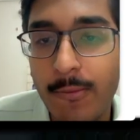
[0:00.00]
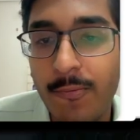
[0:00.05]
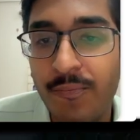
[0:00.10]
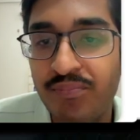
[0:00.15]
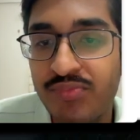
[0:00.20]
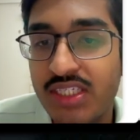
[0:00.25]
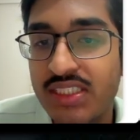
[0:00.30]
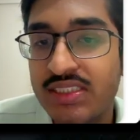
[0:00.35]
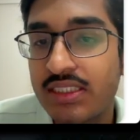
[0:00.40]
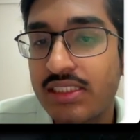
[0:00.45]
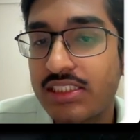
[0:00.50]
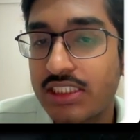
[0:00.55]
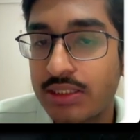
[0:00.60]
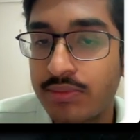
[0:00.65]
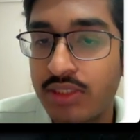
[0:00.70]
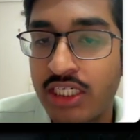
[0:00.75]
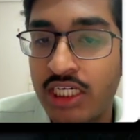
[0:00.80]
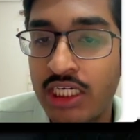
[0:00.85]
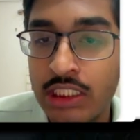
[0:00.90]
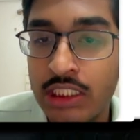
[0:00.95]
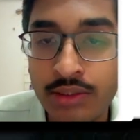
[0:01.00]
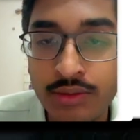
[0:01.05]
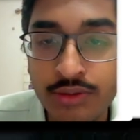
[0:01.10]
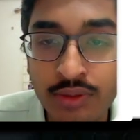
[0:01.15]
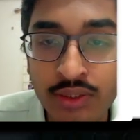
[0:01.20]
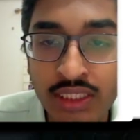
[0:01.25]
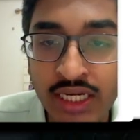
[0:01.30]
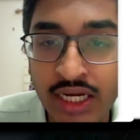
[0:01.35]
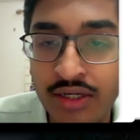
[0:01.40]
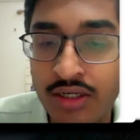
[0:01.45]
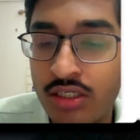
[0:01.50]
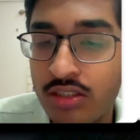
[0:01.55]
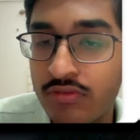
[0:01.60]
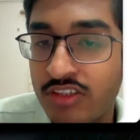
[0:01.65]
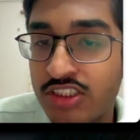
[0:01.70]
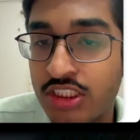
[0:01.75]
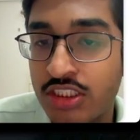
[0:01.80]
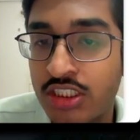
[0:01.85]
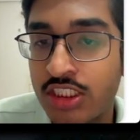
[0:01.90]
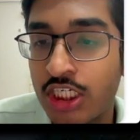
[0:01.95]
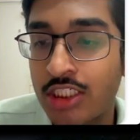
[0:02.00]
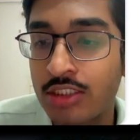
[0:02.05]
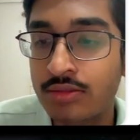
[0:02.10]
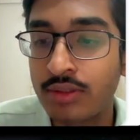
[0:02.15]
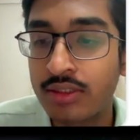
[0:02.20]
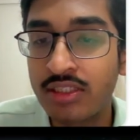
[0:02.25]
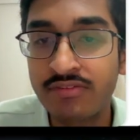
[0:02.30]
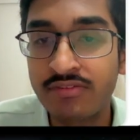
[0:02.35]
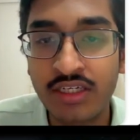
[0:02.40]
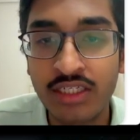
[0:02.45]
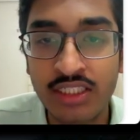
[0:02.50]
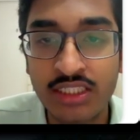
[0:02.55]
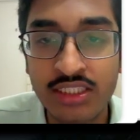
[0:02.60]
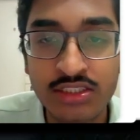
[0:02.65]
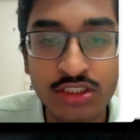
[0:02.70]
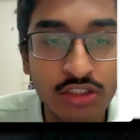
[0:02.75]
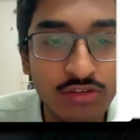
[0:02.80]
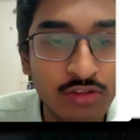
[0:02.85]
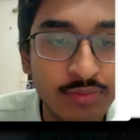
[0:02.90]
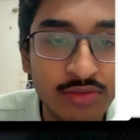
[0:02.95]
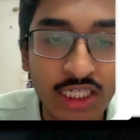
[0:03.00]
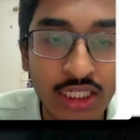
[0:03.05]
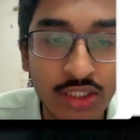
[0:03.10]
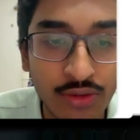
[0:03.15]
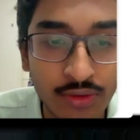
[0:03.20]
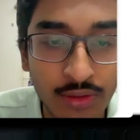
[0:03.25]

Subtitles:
there's still some irreducible error which is introduced at the variance of epsilon,